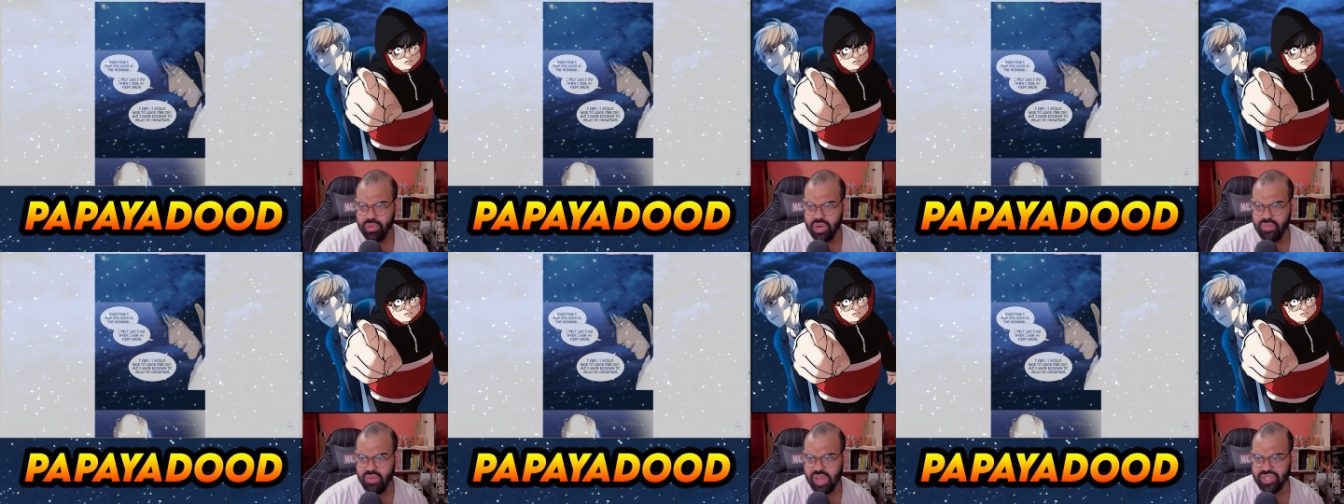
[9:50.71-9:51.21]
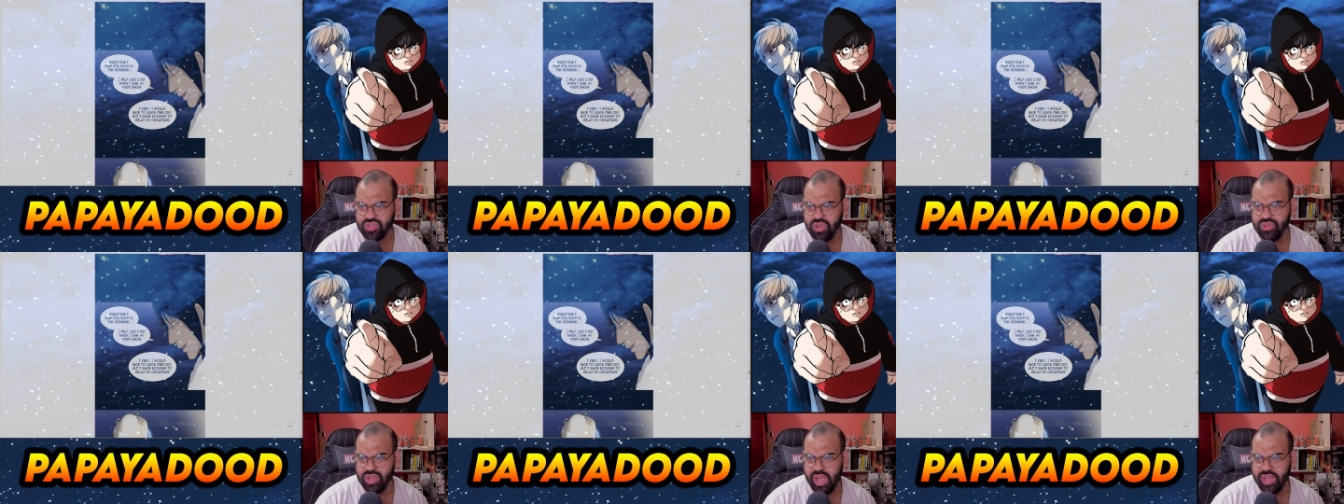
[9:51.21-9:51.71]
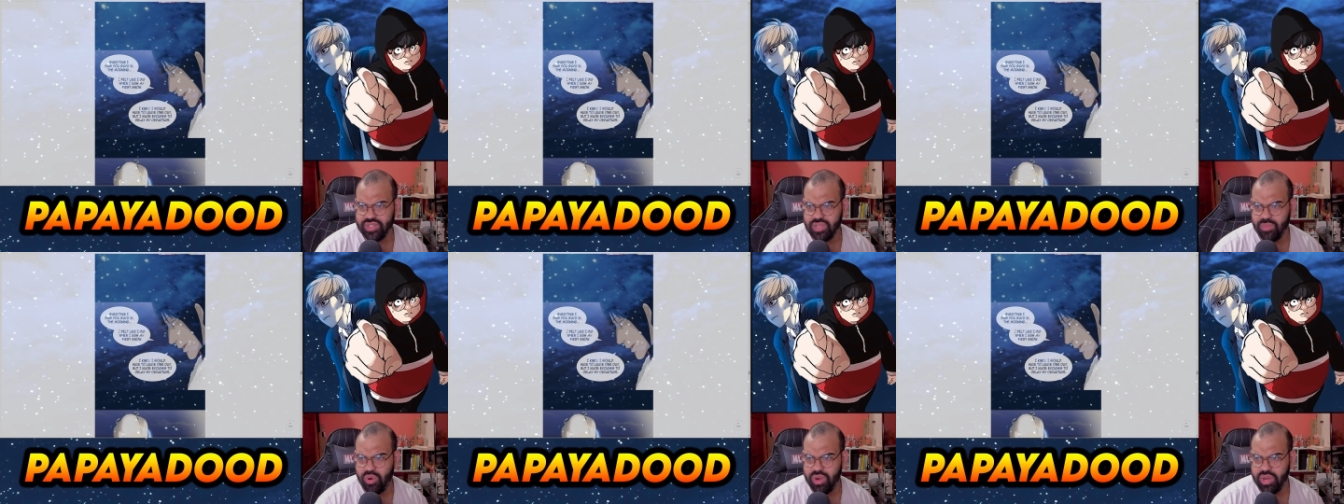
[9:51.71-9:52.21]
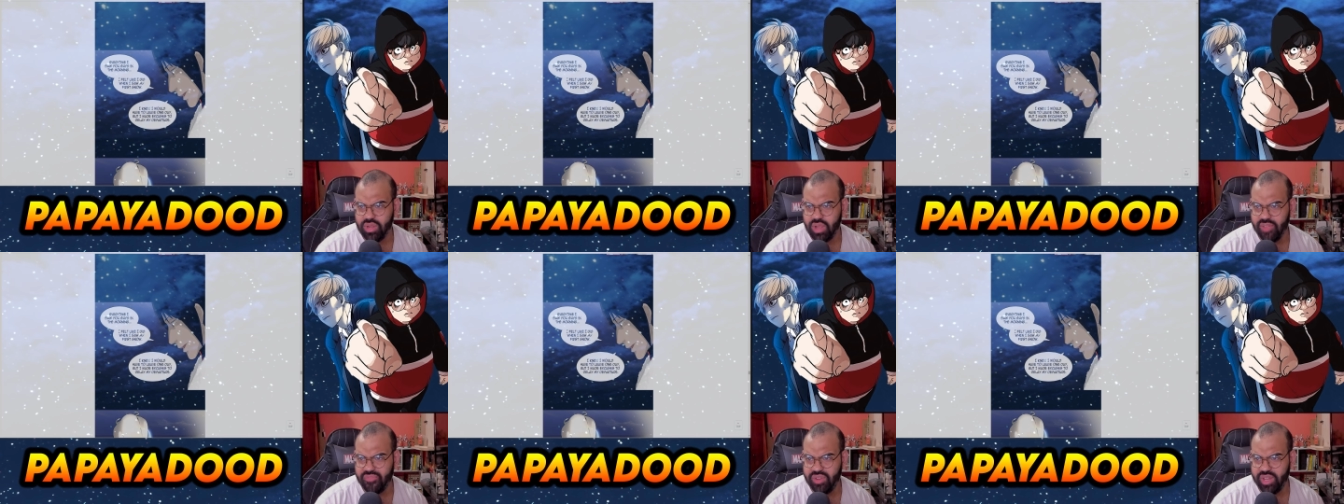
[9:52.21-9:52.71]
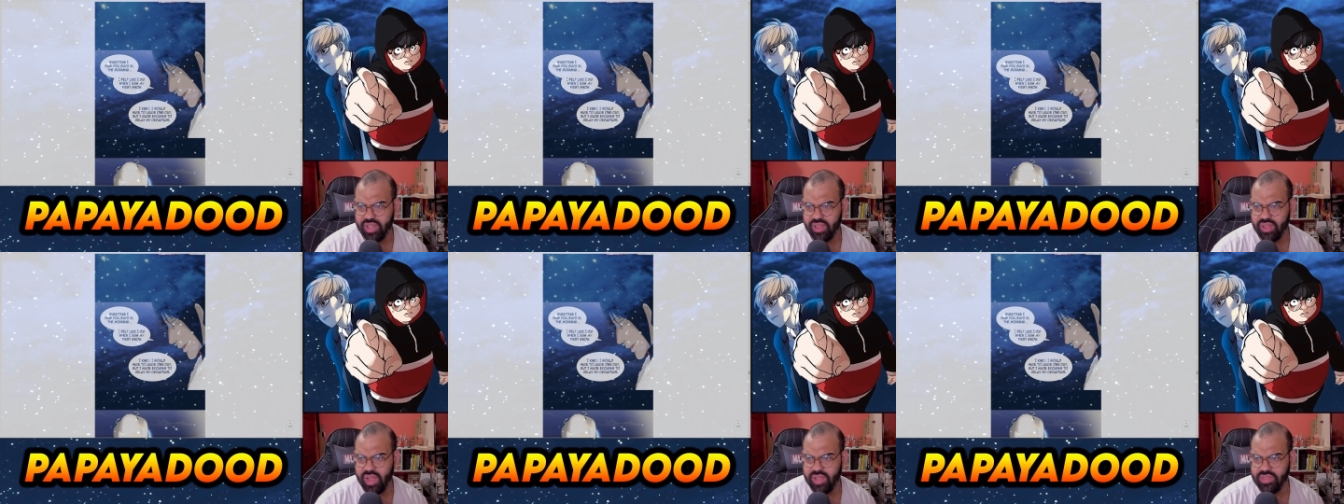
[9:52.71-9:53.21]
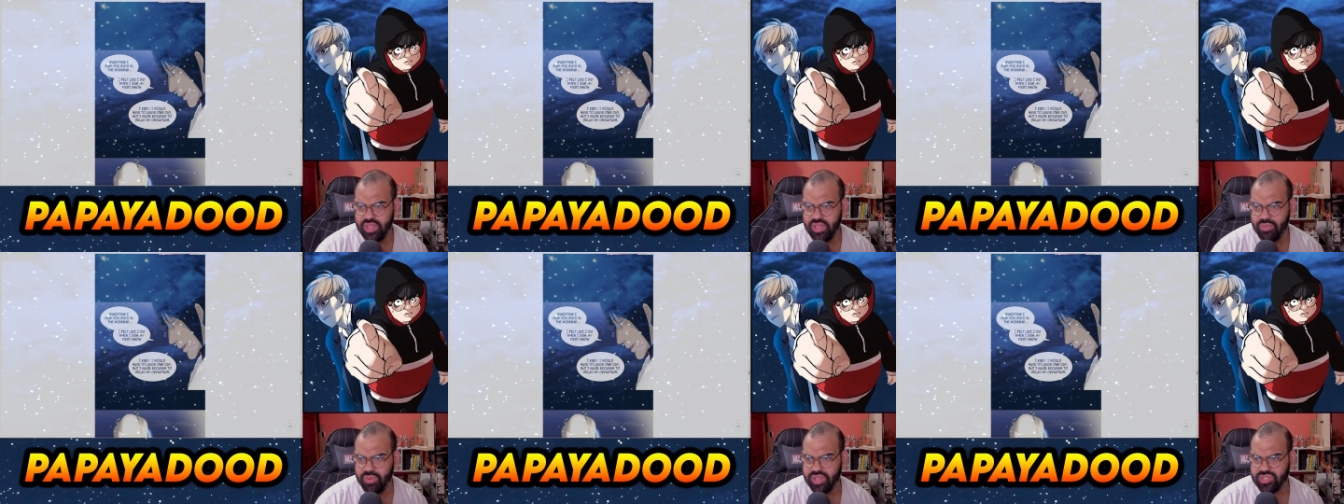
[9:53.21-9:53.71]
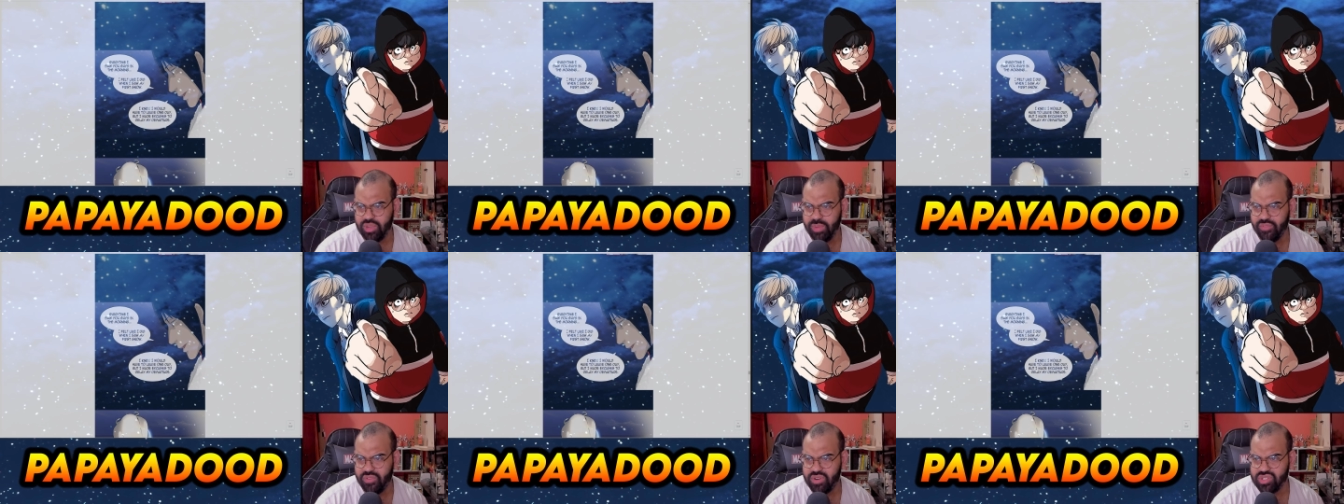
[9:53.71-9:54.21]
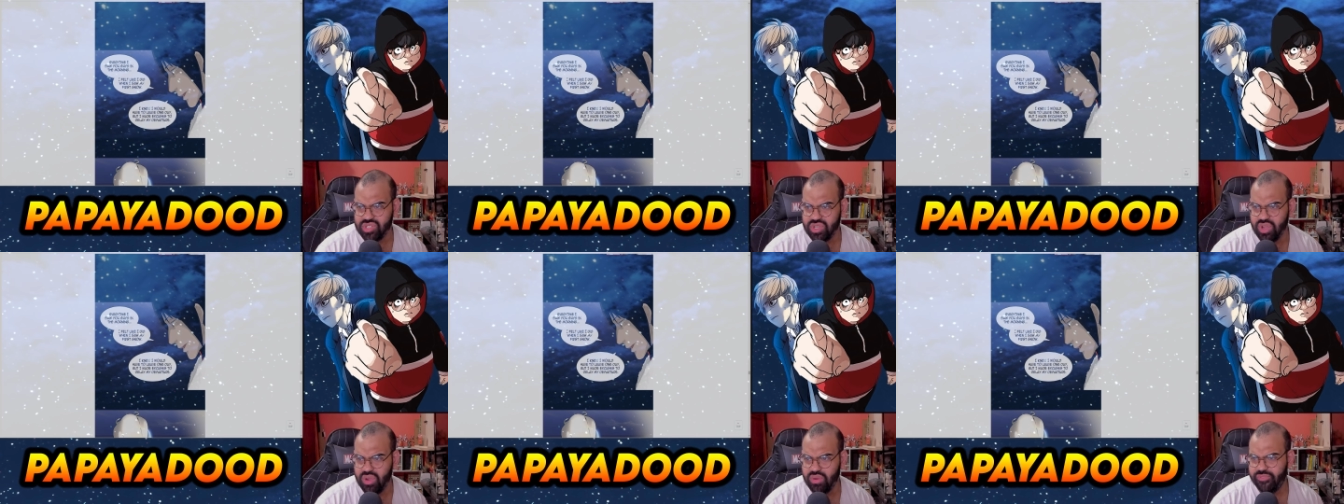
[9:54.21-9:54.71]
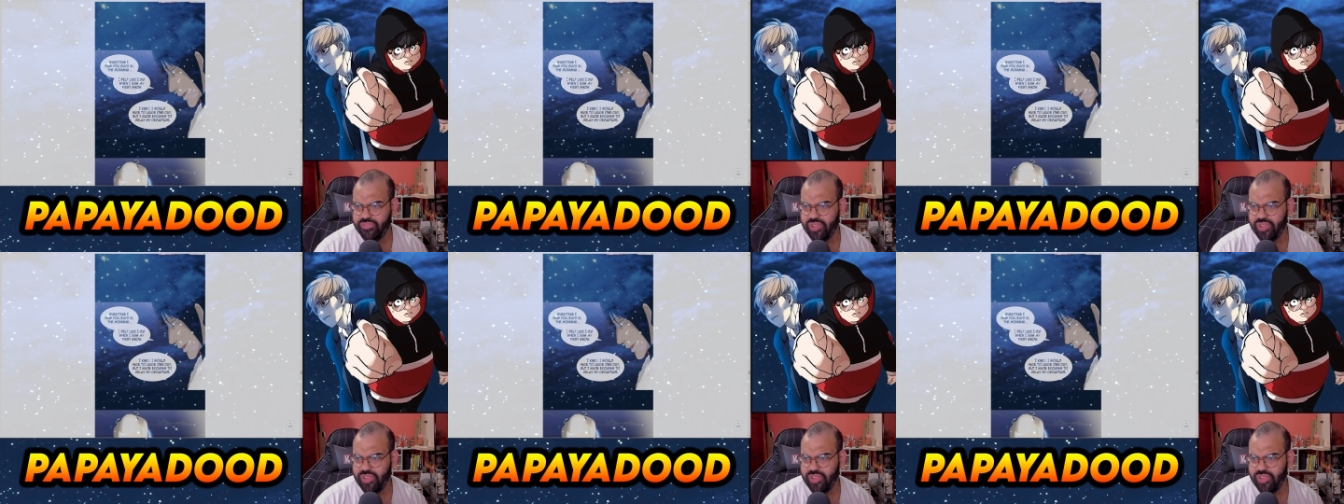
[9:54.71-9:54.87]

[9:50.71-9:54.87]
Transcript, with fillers: Whenever I saw you guys in the morning, I felt like I did when I saw my first snow.